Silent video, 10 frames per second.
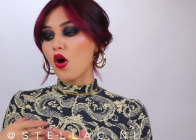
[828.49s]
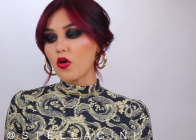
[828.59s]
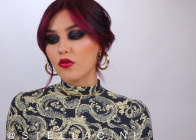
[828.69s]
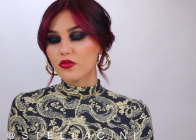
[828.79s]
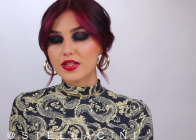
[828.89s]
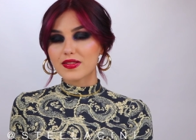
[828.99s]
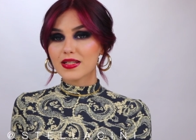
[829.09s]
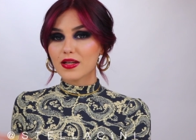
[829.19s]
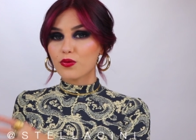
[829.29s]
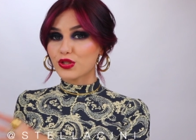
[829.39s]

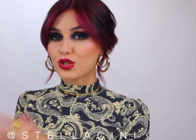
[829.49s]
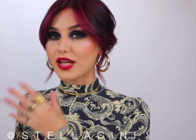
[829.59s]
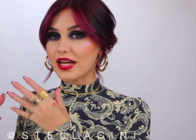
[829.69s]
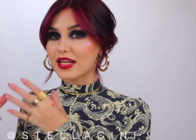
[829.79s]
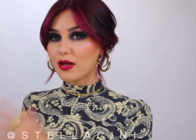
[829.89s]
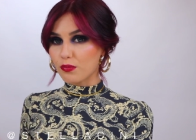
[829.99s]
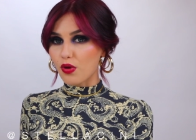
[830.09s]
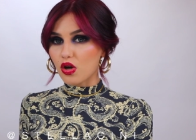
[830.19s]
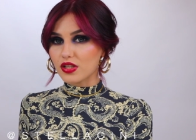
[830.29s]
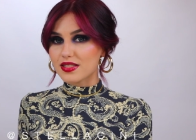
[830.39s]
Obviously, when you're getting a
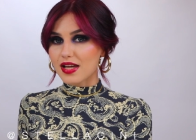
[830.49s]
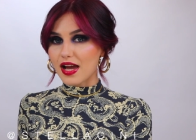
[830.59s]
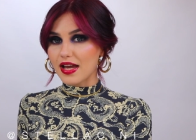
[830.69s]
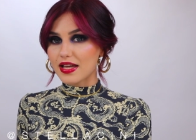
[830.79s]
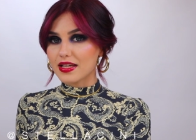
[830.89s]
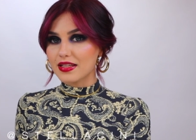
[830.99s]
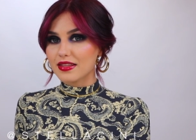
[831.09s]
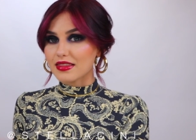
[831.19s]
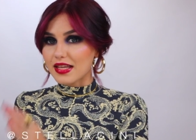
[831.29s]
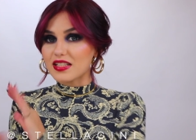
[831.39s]
box dye,
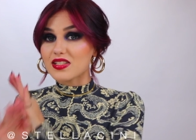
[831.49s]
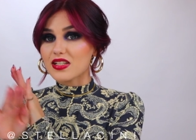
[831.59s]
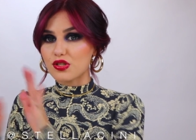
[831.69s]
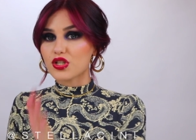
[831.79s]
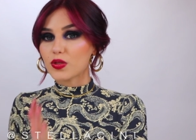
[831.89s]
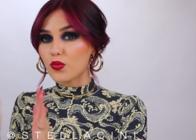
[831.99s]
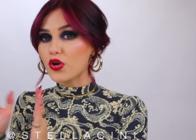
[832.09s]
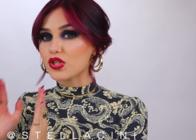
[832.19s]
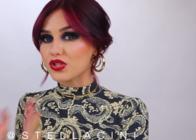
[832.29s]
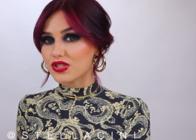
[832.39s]
that is literally
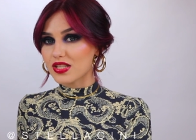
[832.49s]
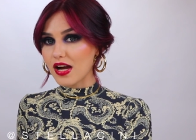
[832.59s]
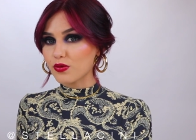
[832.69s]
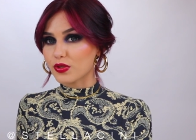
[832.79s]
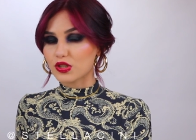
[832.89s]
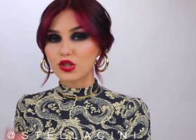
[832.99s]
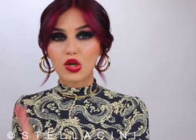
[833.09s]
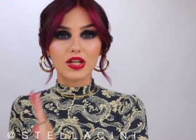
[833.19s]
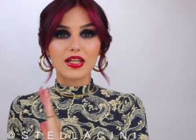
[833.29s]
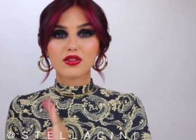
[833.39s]
what you're stuck with. You're
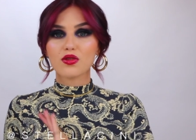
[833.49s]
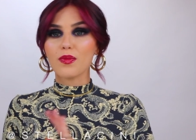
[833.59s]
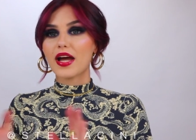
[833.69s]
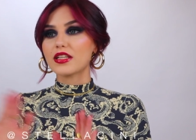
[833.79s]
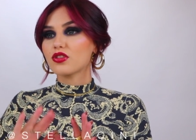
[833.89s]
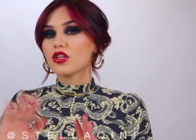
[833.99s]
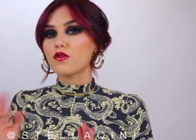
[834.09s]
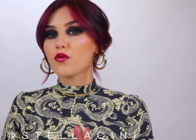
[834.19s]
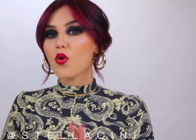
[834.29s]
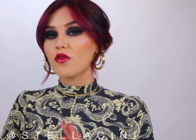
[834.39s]
gonna need to buy three,
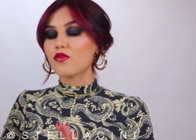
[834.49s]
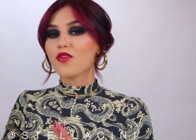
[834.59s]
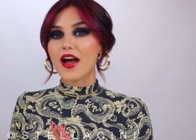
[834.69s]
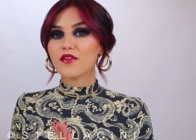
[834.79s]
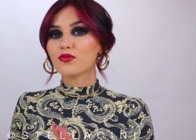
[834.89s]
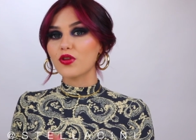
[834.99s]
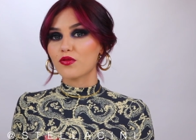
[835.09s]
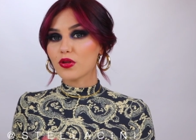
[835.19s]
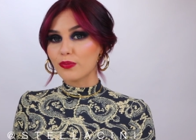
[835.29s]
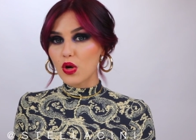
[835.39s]
four, five
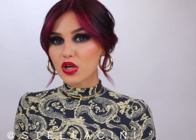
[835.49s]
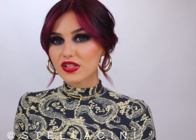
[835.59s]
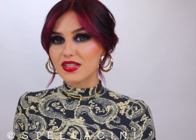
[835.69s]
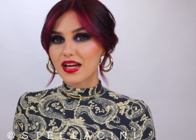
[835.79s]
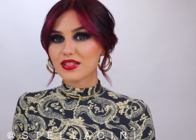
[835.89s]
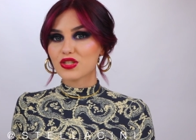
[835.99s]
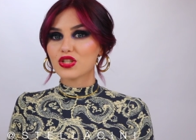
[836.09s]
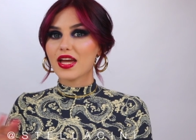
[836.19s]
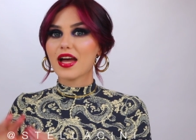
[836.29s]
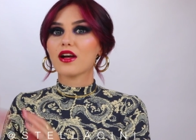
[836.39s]
different box ties to
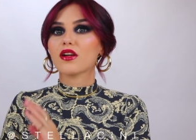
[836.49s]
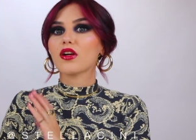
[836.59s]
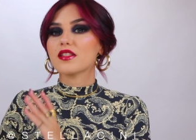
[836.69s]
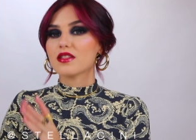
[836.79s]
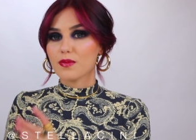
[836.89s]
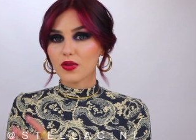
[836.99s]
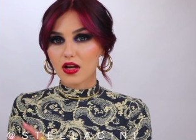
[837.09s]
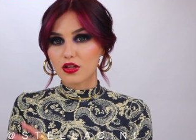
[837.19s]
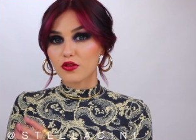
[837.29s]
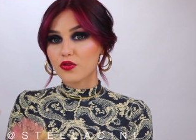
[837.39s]
get a custom
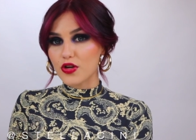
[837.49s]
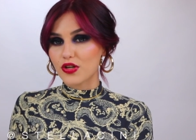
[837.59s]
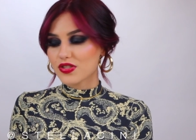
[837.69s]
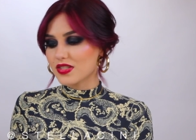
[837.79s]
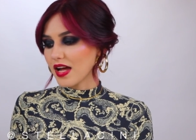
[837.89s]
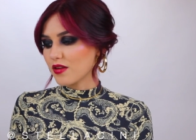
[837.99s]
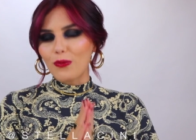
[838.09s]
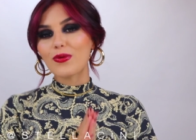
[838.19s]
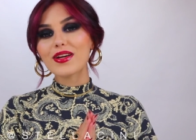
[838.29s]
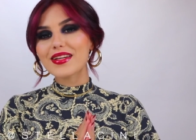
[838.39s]
color for yourself.
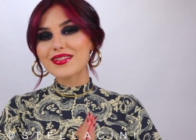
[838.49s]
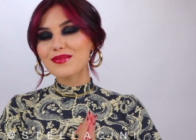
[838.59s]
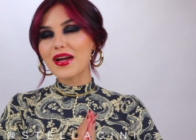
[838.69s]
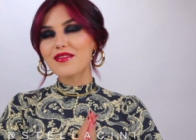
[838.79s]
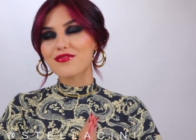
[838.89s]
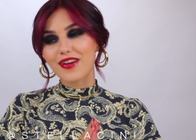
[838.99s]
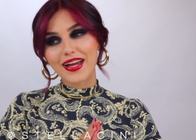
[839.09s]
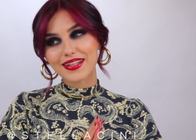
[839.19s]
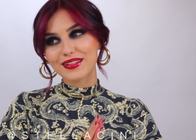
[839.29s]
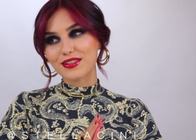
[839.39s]
What is my
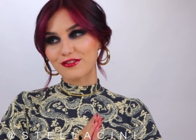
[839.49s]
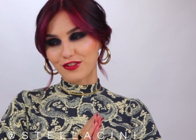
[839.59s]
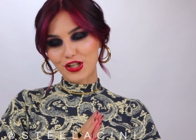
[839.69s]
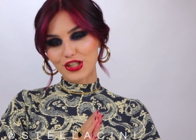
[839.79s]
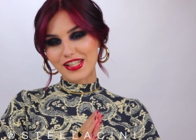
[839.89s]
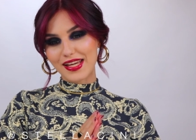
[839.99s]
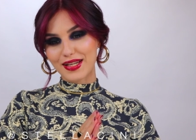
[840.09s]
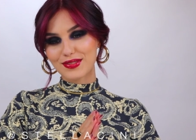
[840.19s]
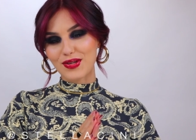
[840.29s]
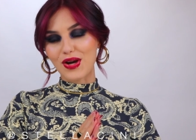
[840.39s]
final
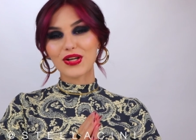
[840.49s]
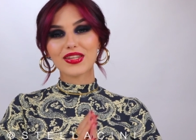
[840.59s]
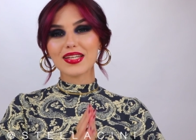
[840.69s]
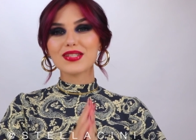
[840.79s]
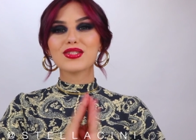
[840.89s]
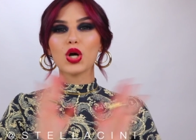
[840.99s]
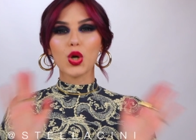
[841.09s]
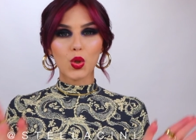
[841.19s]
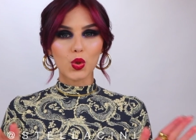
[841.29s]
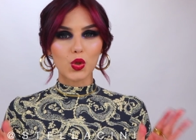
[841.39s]
verdict on this
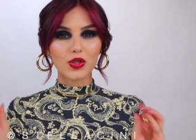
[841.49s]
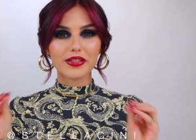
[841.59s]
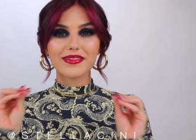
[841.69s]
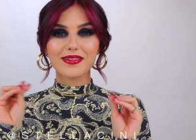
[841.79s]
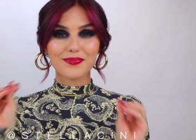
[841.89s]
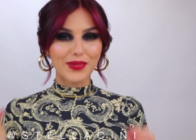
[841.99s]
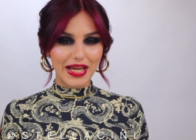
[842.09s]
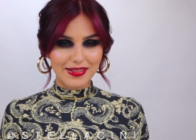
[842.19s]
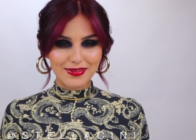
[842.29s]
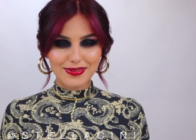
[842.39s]
whole
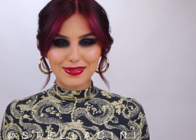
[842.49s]
debate?